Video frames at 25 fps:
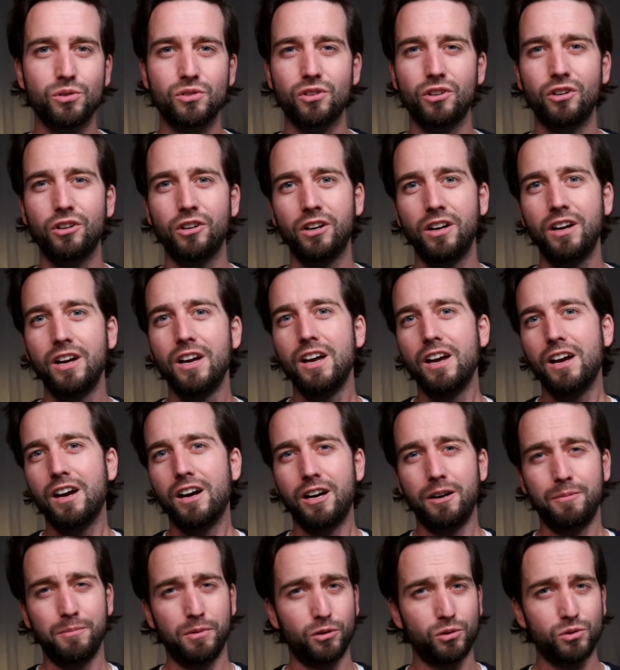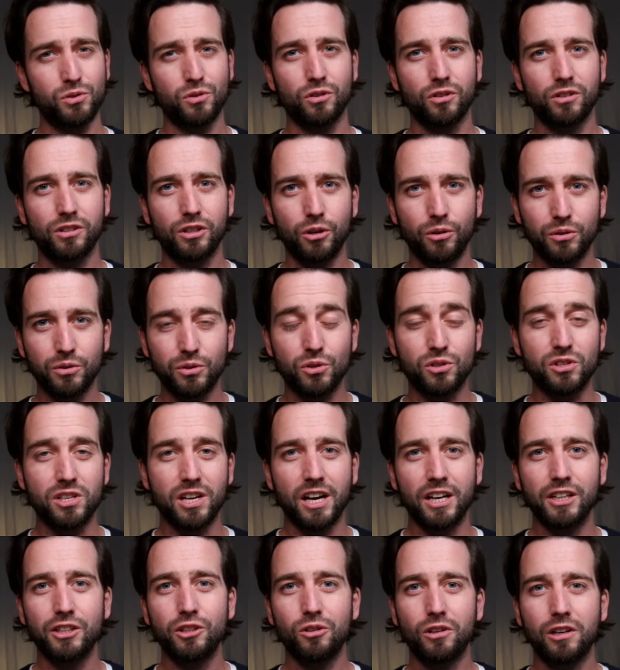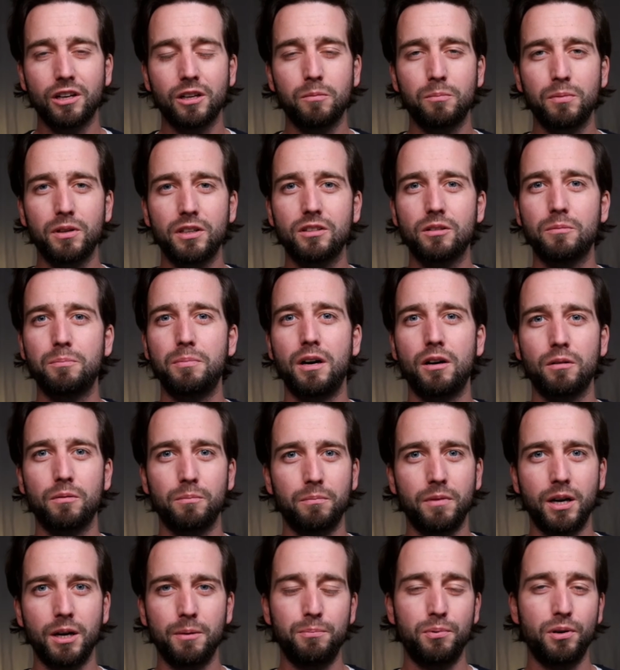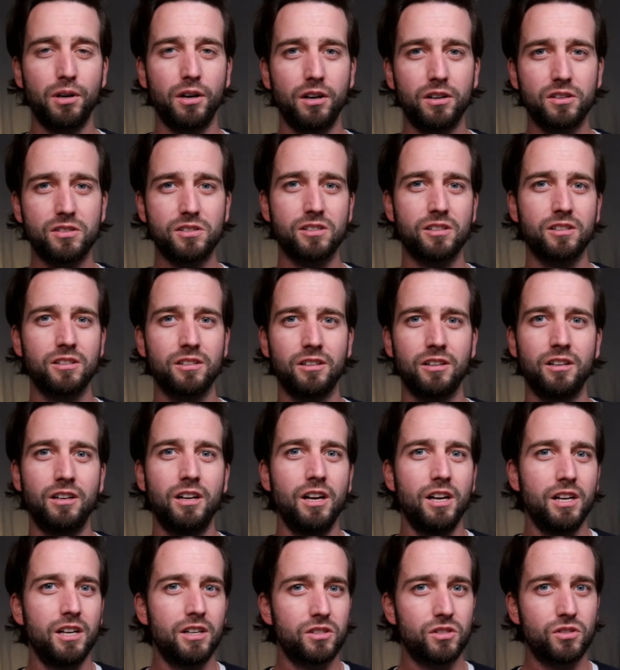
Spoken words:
So I'm also going to tell you a little bit about my personal